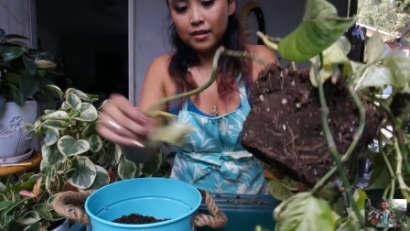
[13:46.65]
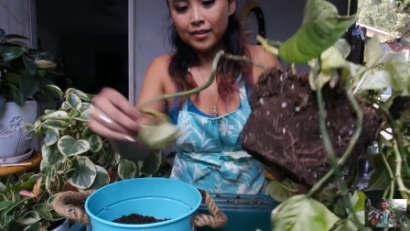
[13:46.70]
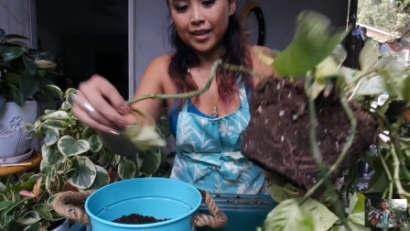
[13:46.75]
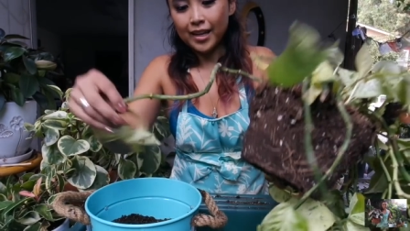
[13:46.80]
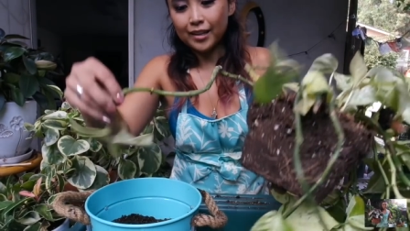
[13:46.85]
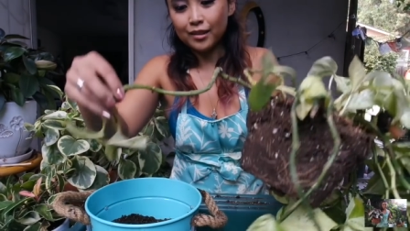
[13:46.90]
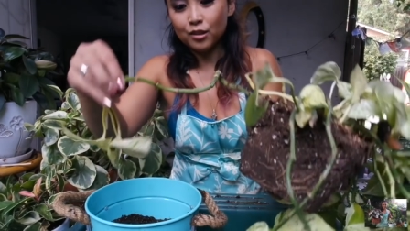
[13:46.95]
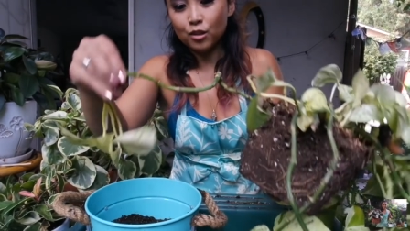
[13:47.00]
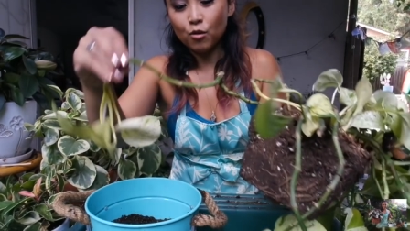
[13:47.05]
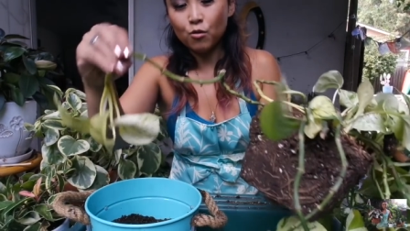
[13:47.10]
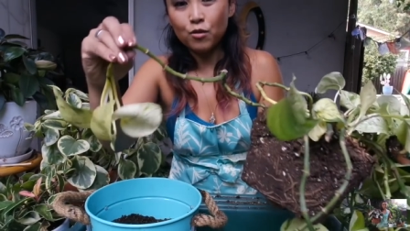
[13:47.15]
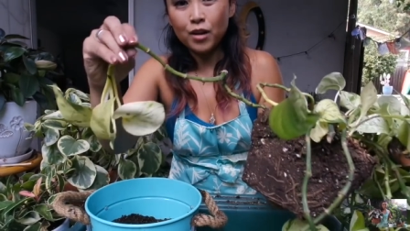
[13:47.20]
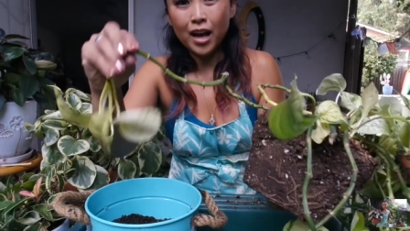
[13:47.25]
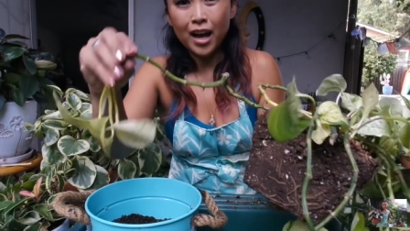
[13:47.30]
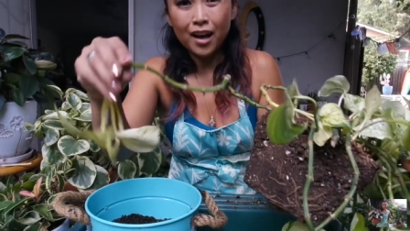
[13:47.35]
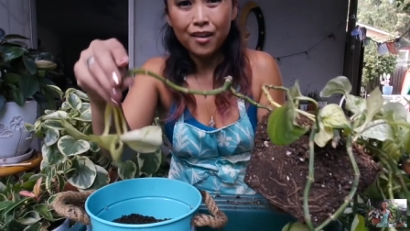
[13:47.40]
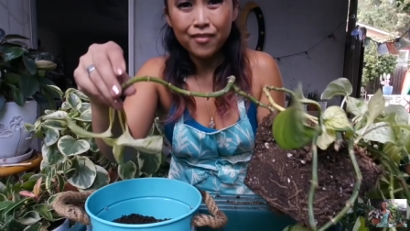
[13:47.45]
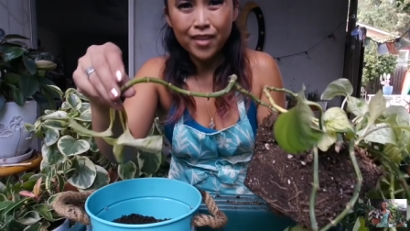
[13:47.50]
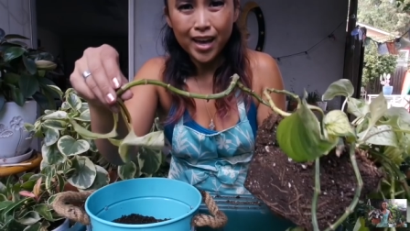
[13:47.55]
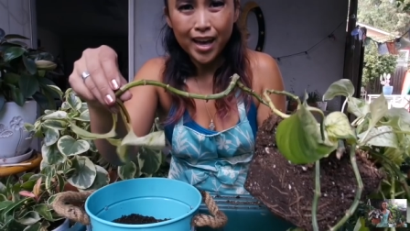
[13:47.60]
that don't
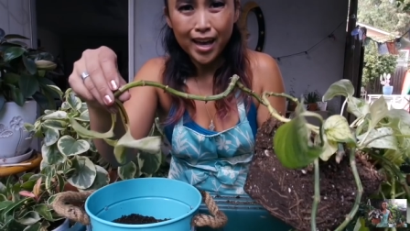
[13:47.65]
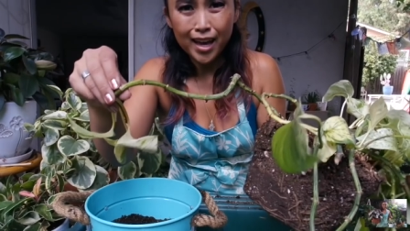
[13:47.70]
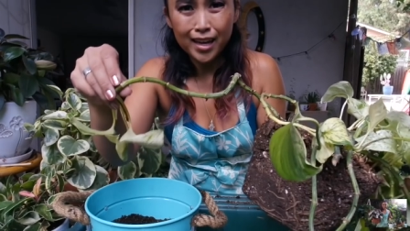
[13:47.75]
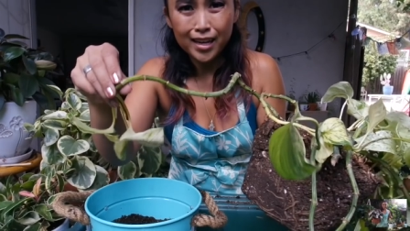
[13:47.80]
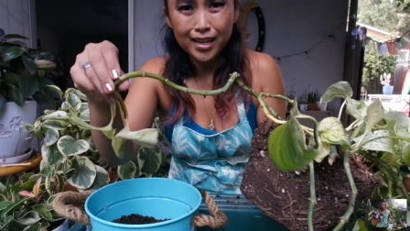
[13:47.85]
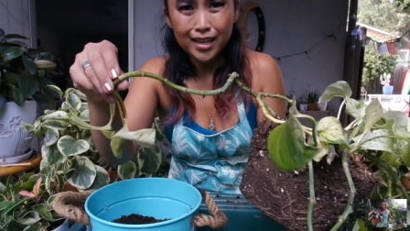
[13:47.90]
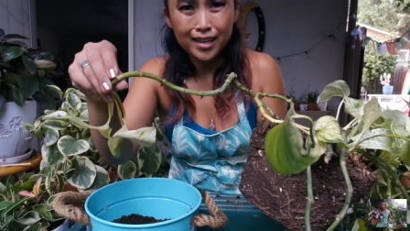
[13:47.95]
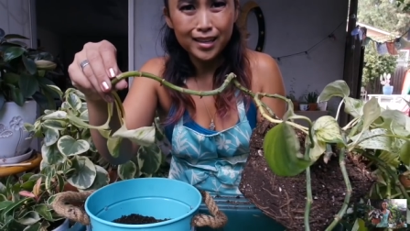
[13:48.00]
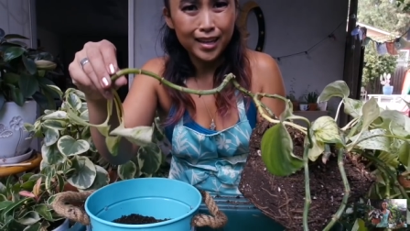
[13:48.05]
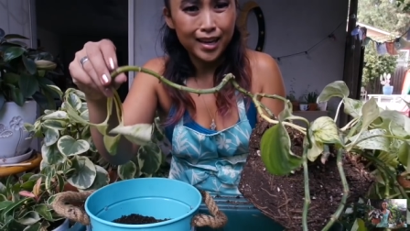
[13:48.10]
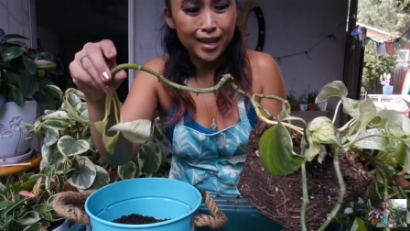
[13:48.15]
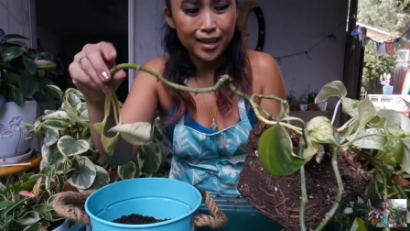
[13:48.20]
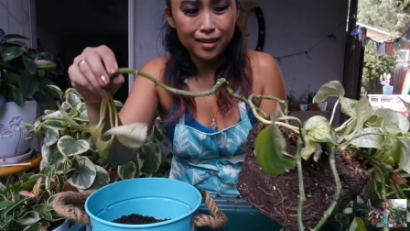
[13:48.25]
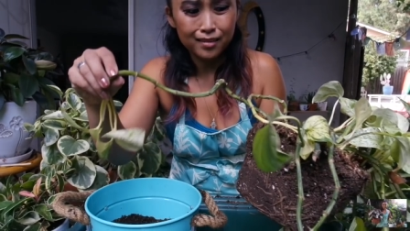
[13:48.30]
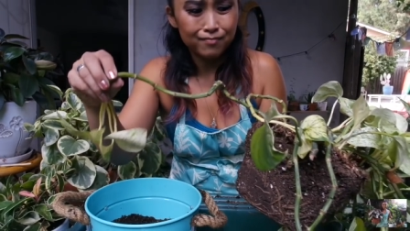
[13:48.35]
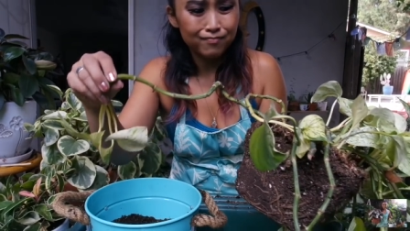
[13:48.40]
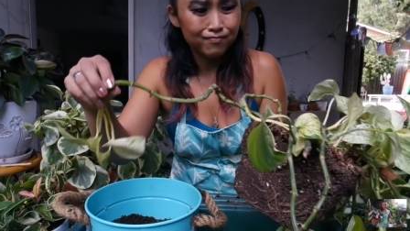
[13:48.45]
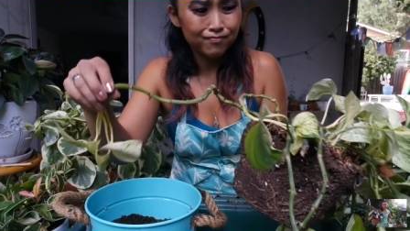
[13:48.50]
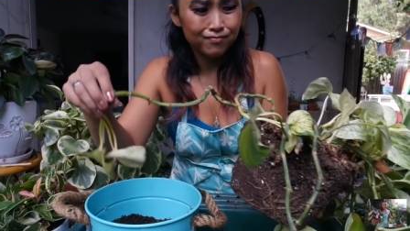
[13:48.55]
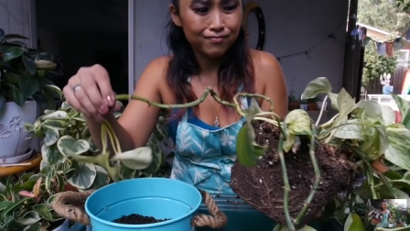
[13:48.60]
have any
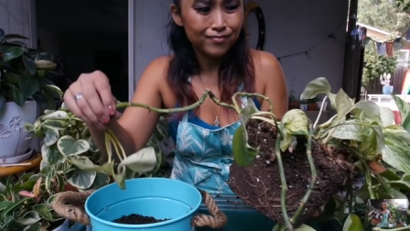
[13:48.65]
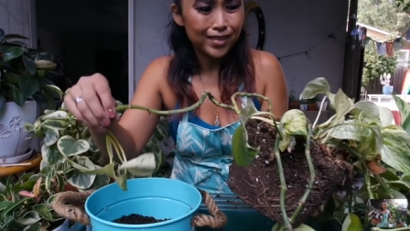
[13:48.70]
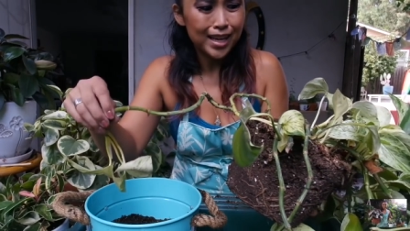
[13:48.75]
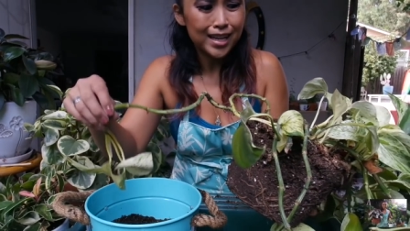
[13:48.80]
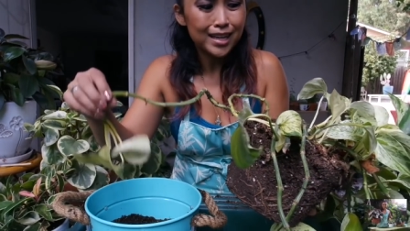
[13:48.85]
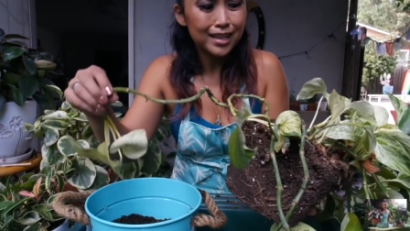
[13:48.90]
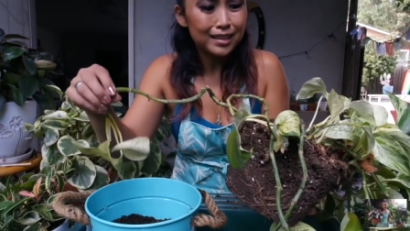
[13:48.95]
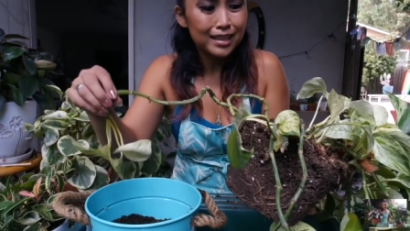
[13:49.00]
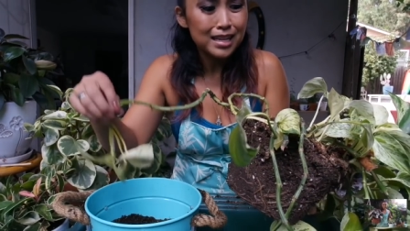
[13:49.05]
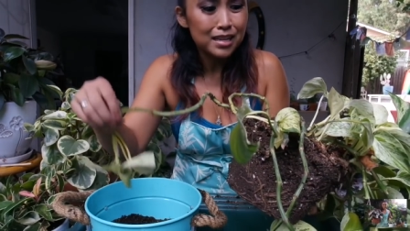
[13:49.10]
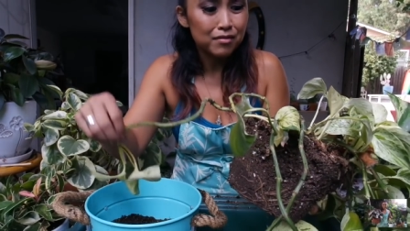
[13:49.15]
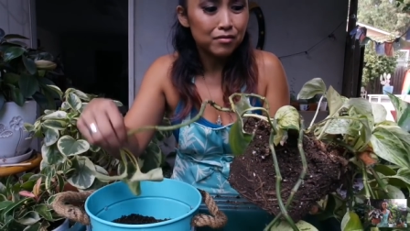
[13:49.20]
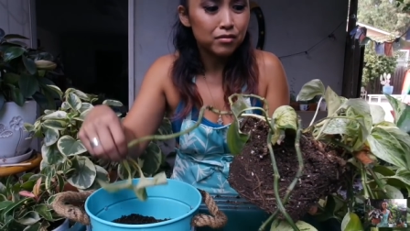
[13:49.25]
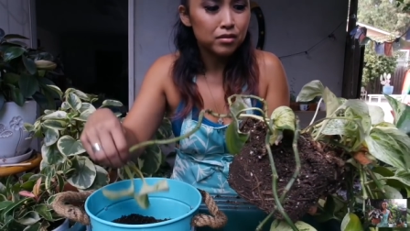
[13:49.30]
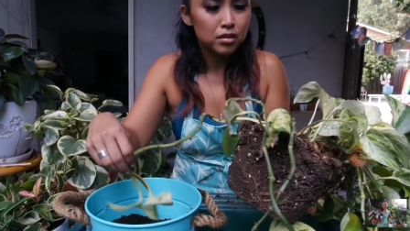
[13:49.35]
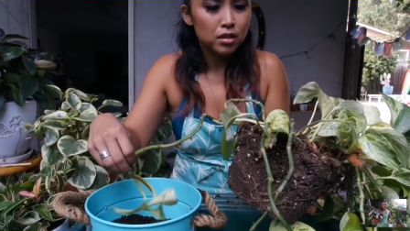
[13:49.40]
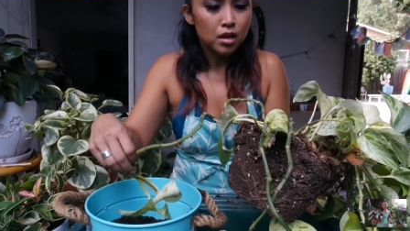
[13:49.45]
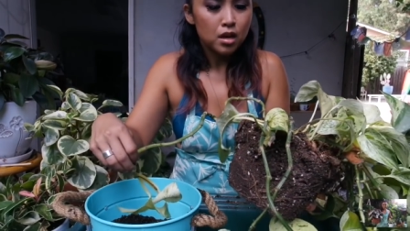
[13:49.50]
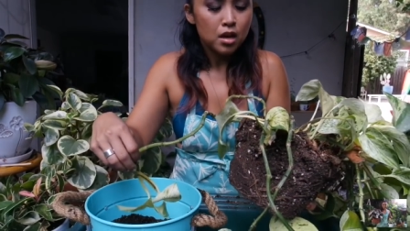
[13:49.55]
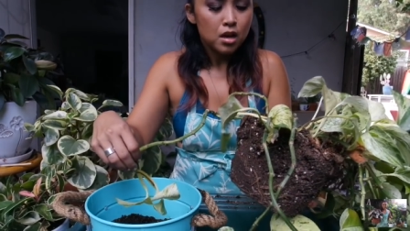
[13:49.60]

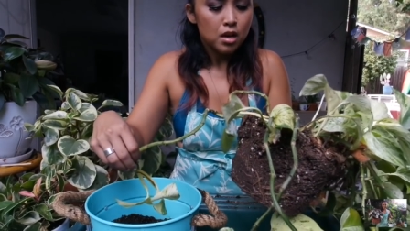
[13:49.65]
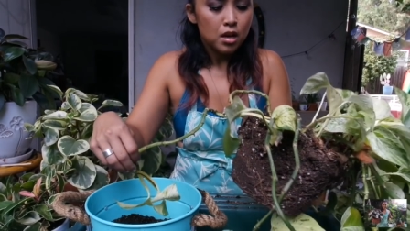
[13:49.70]
leaves,